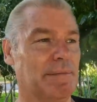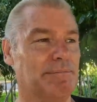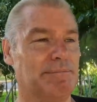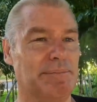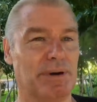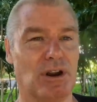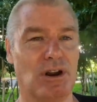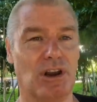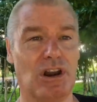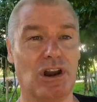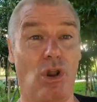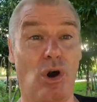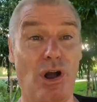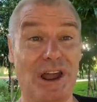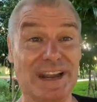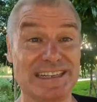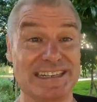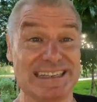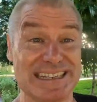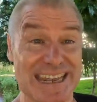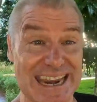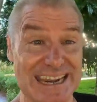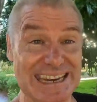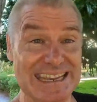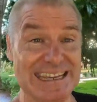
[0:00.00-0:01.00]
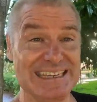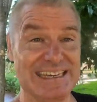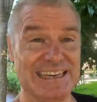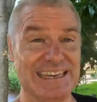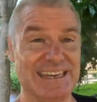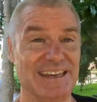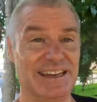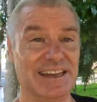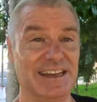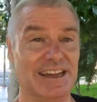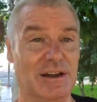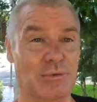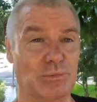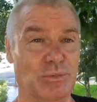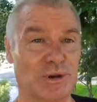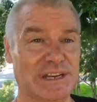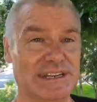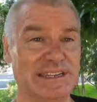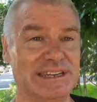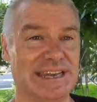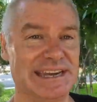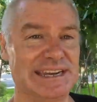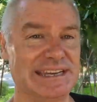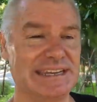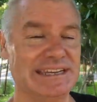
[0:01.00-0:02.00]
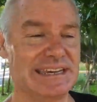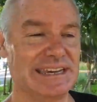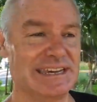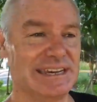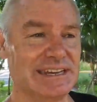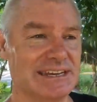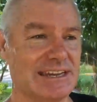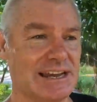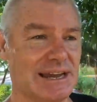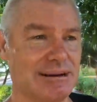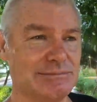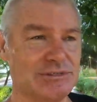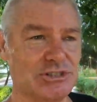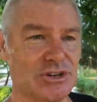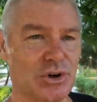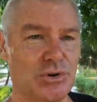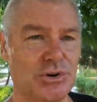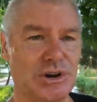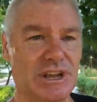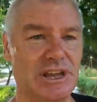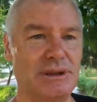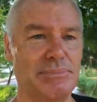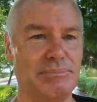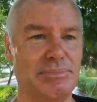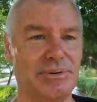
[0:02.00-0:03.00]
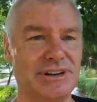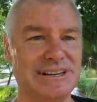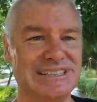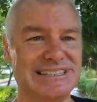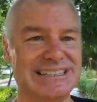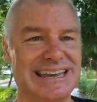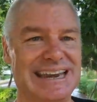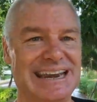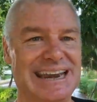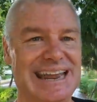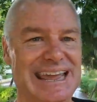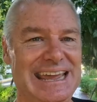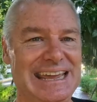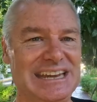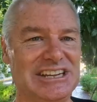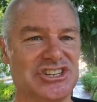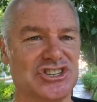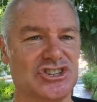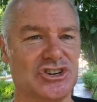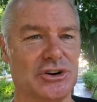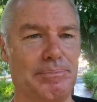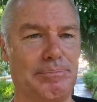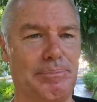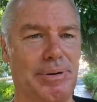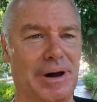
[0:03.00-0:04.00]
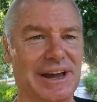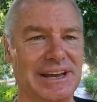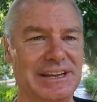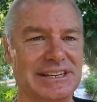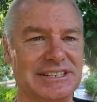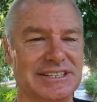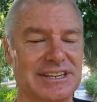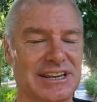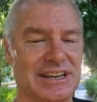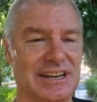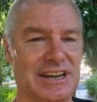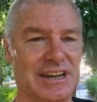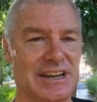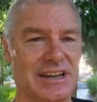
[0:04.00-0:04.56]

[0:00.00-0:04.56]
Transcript: but I like Danny Kerr, and when Danny Kerr comes on, he brings that extra pace